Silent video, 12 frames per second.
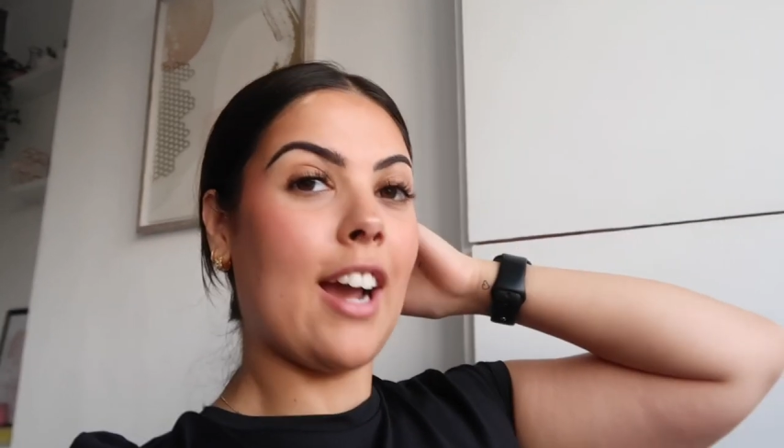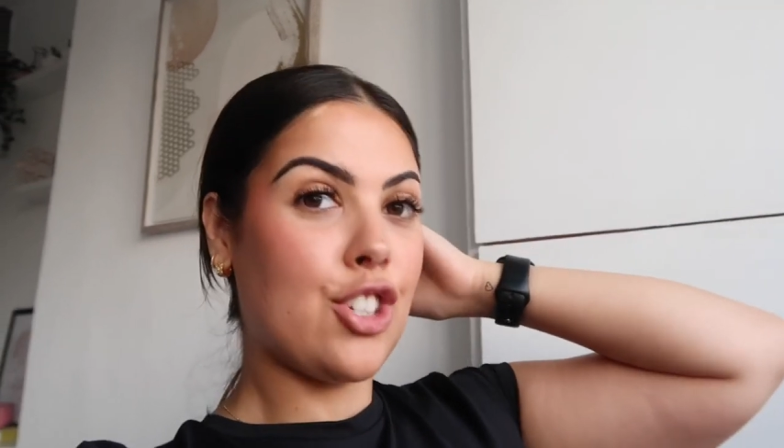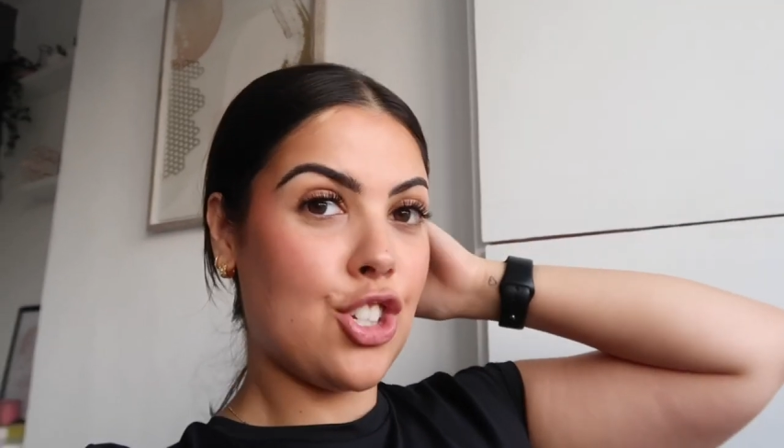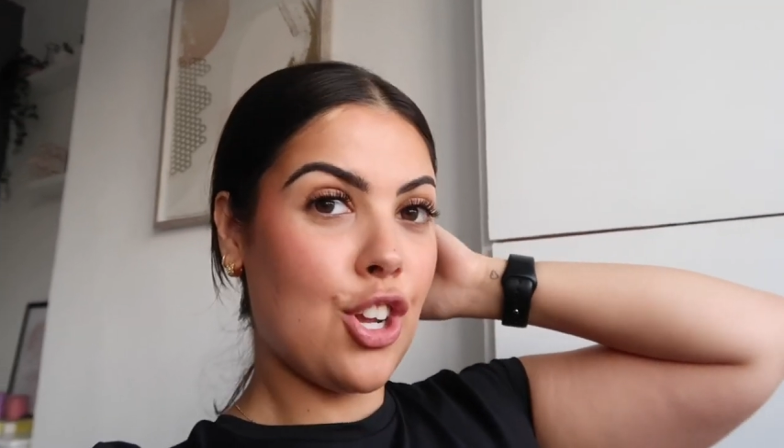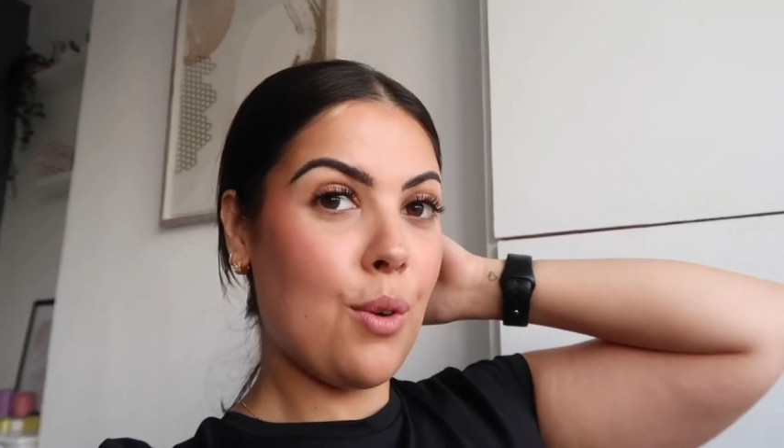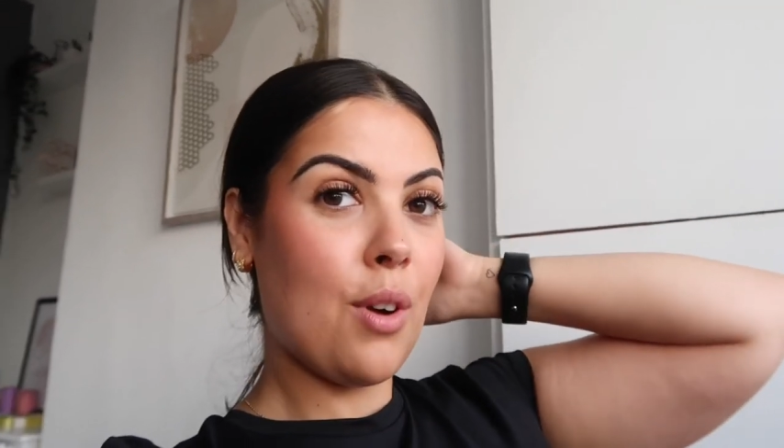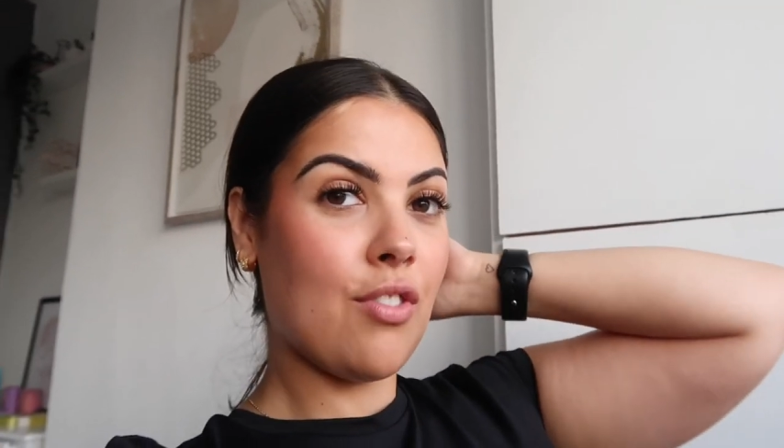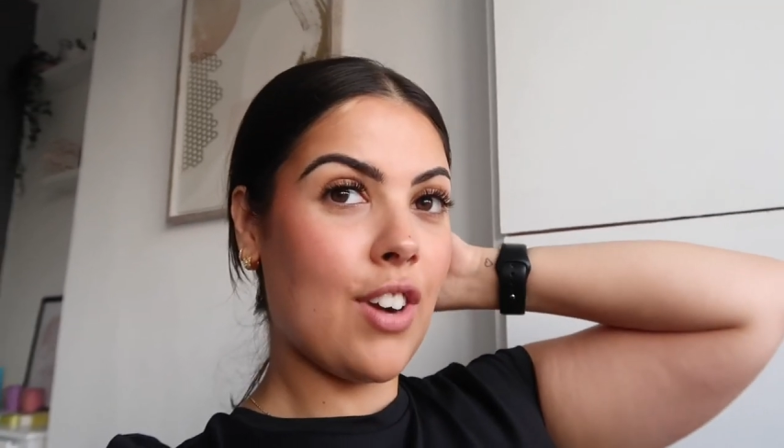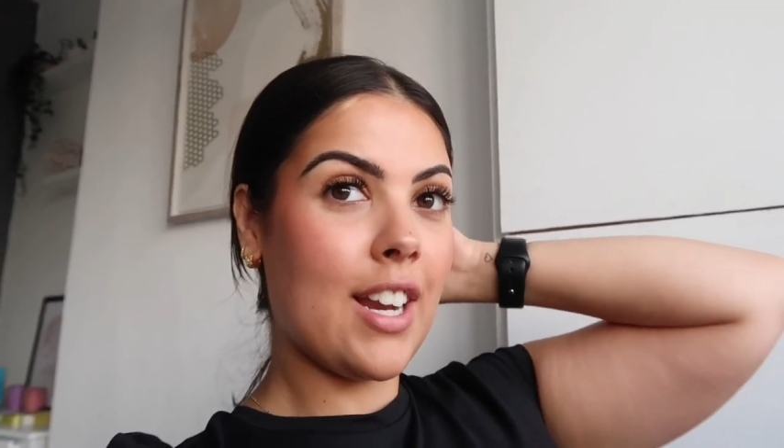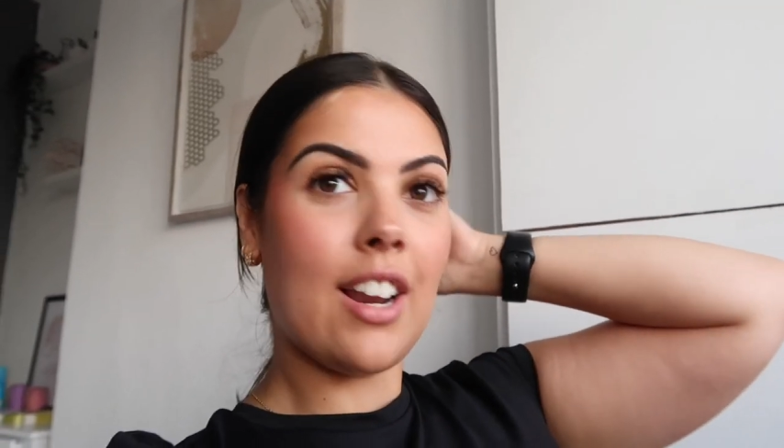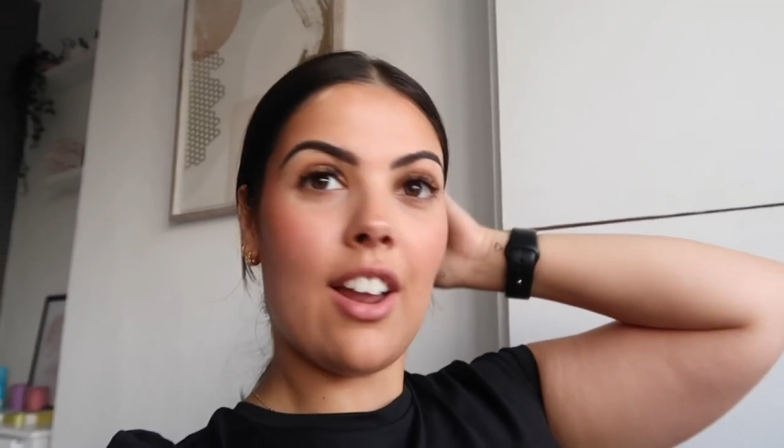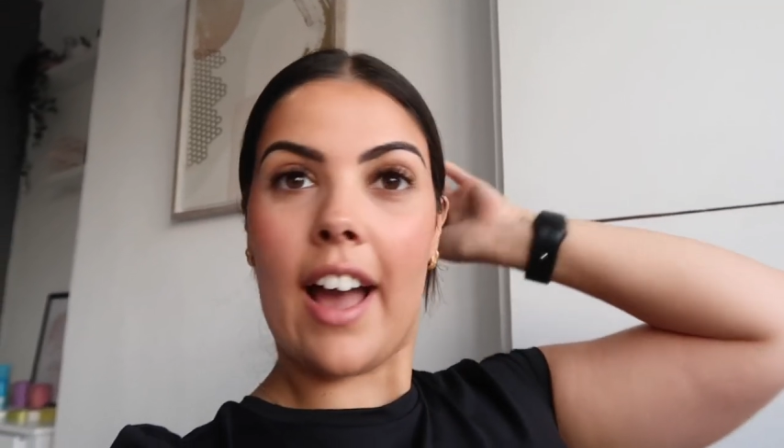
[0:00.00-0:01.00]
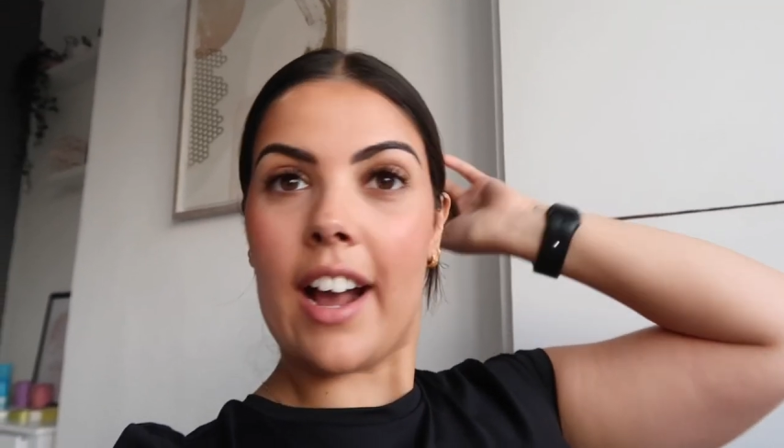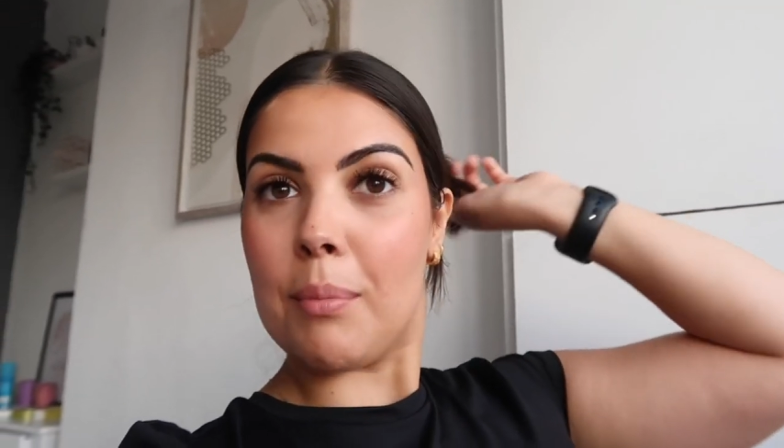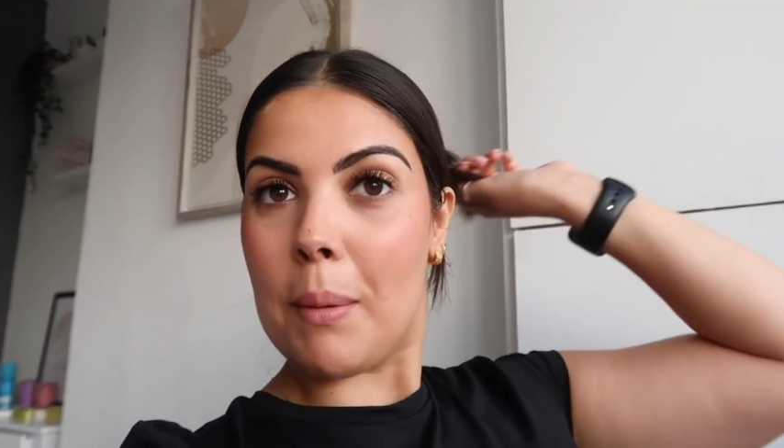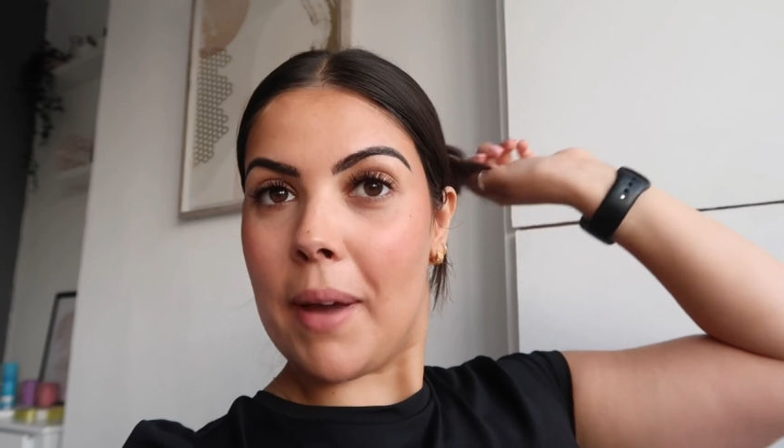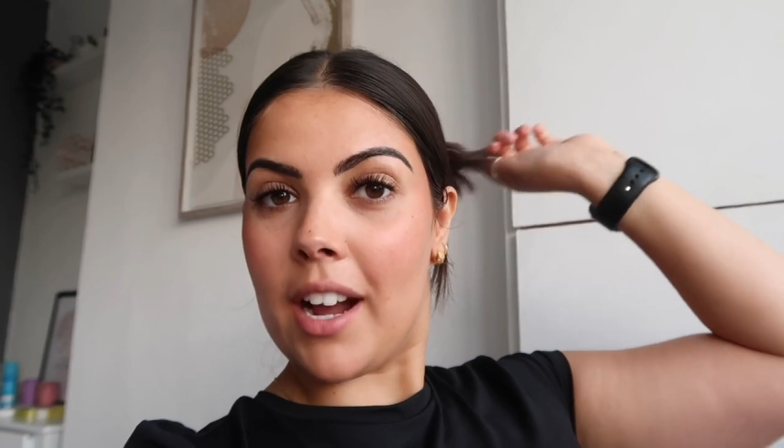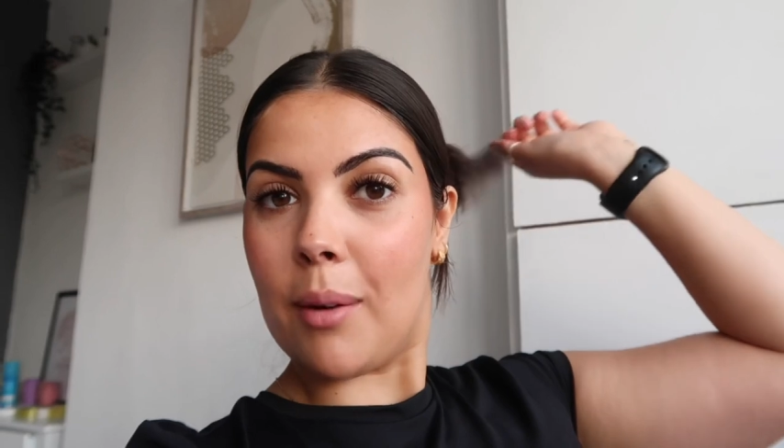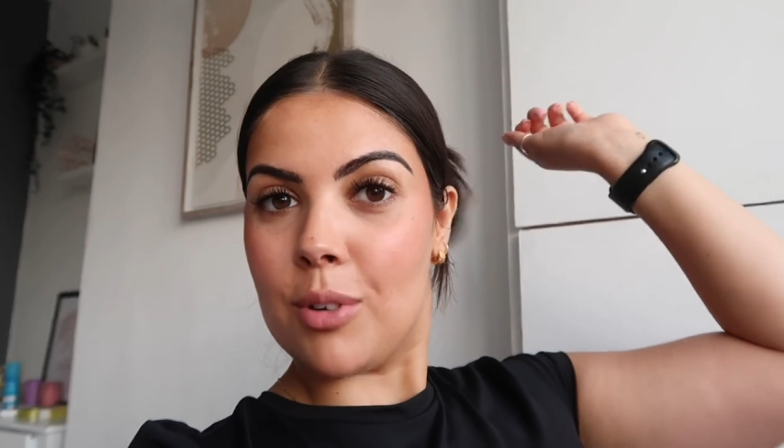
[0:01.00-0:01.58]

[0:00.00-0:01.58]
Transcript: I do really like my makeup.